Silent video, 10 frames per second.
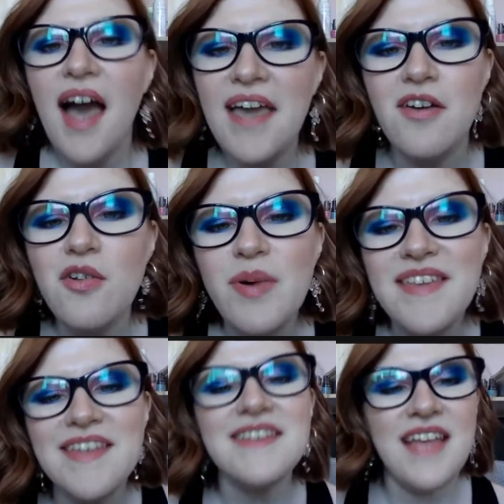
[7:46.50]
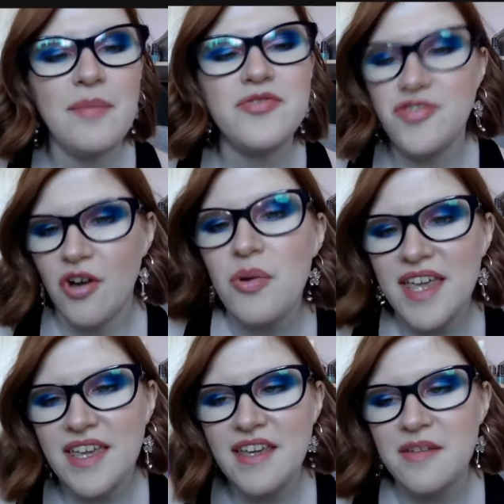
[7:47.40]
I always end up
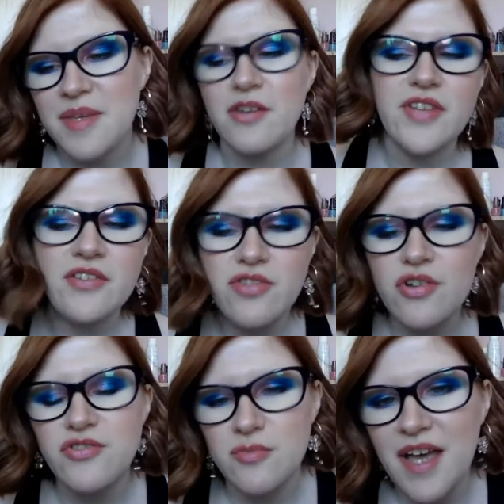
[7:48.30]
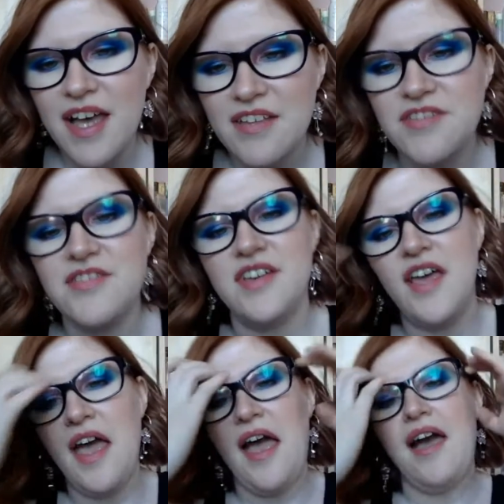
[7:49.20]
choking because I talk too much.
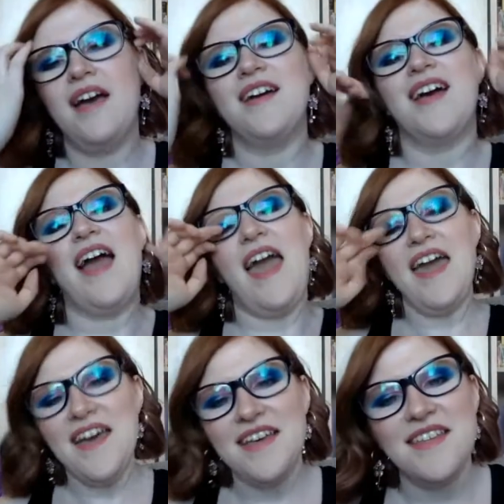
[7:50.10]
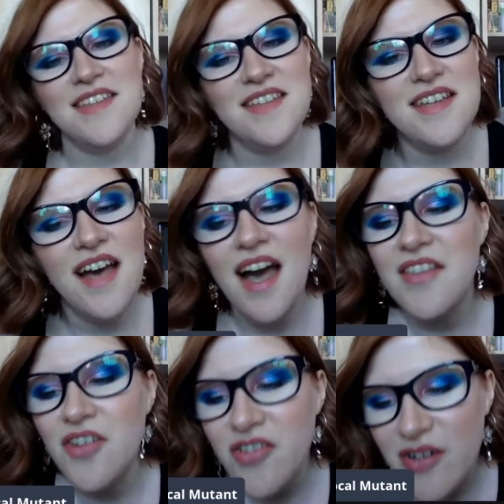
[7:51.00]
And
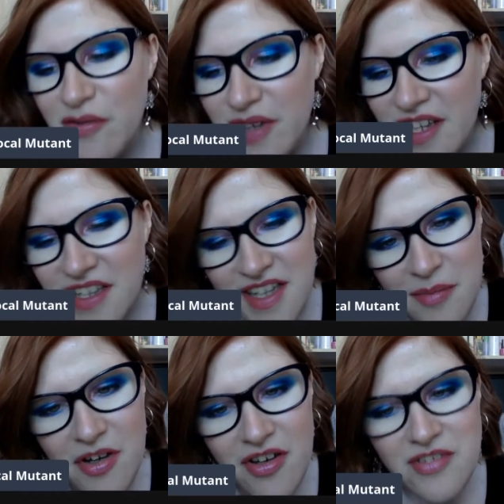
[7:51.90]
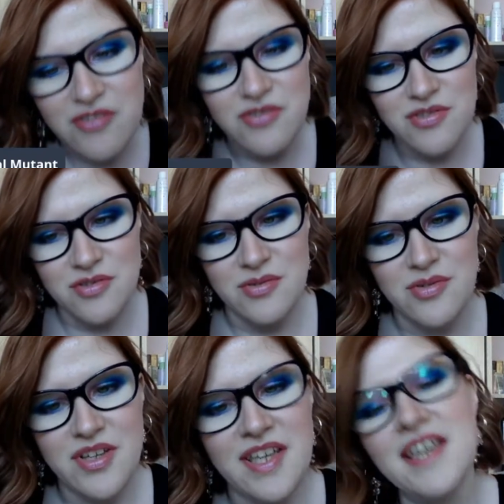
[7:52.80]
another thing that I'm going to
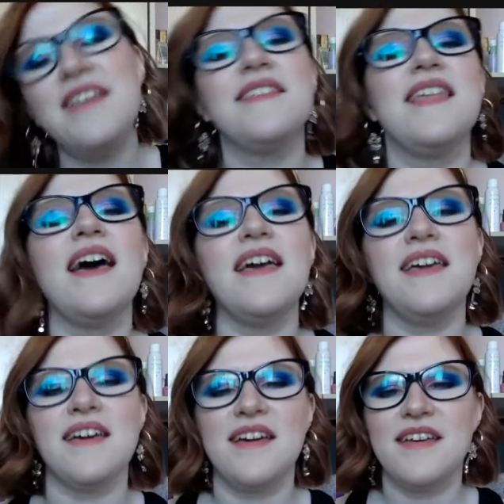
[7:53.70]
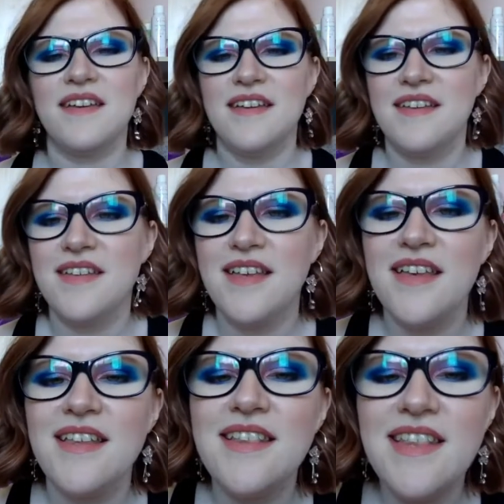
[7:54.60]
do is like
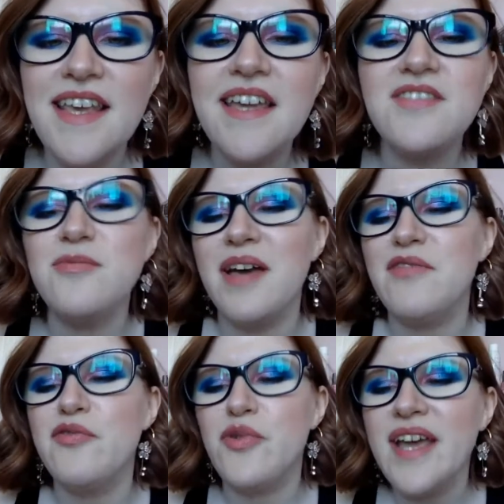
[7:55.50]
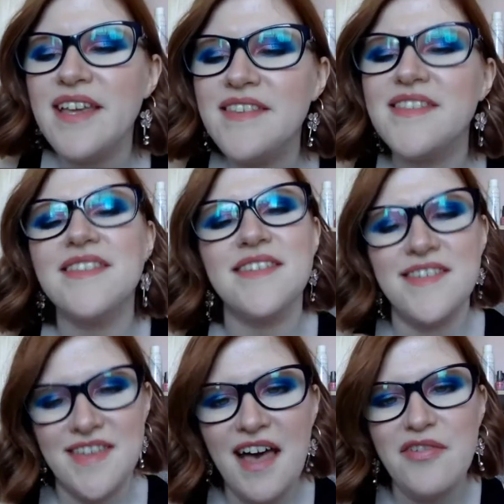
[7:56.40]
link to my friends'
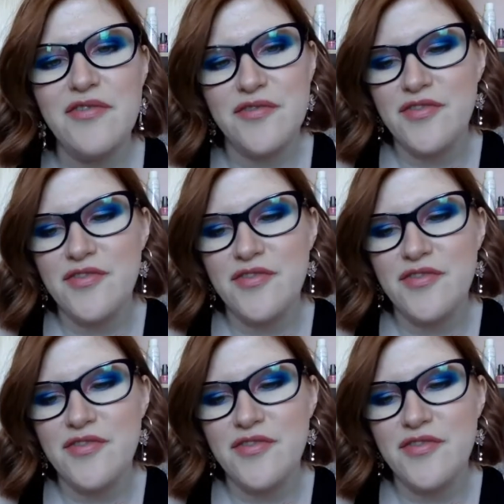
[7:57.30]
stuff